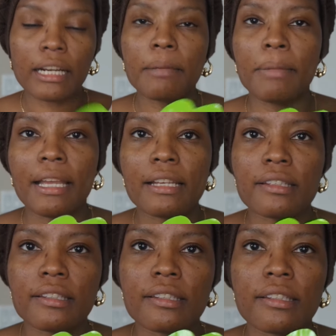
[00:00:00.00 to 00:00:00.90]
Clay
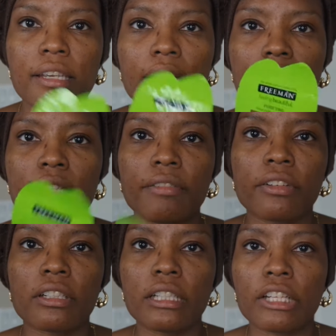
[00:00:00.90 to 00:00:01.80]
Mask and
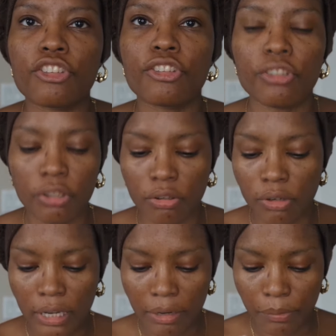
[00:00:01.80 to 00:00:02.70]
definitely let you
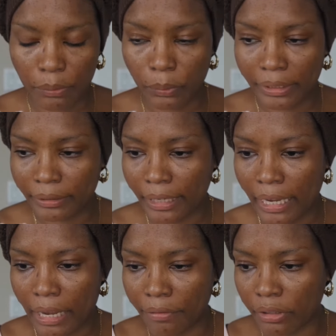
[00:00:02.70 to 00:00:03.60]
know how it went.
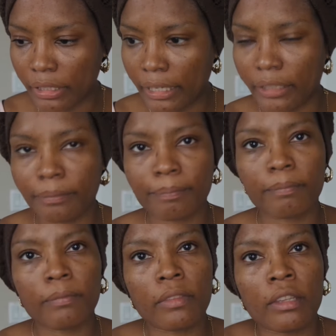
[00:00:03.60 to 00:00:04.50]
After that,
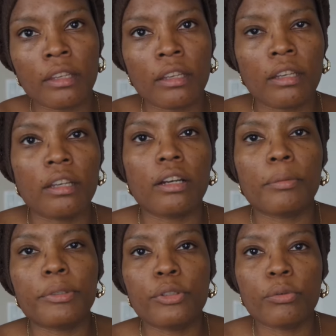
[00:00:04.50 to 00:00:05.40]

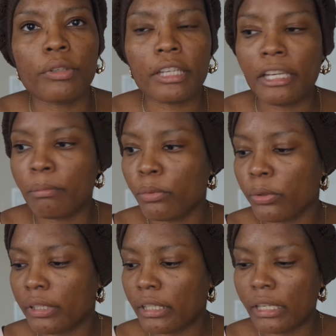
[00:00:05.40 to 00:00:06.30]
I'll be doing a
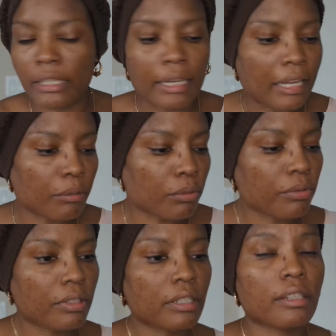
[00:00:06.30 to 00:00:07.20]
morning and night
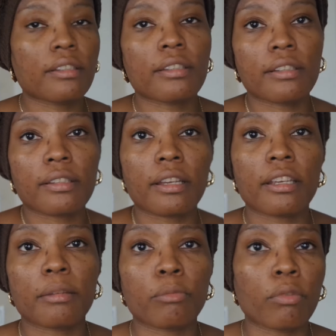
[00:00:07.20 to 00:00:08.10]
routine since I
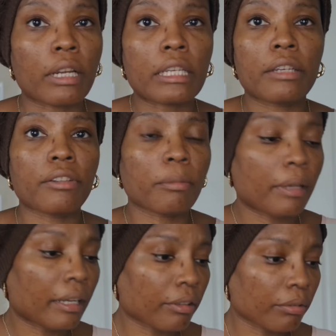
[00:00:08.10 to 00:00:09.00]
am right here in the
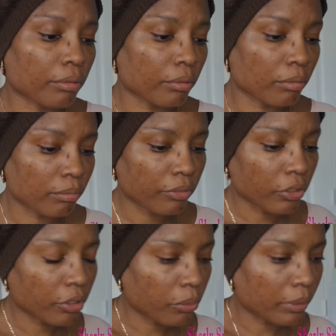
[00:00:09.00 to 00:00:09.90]
bathroom
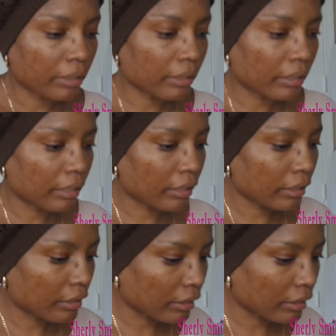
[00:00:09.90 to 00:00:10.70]
very quickly.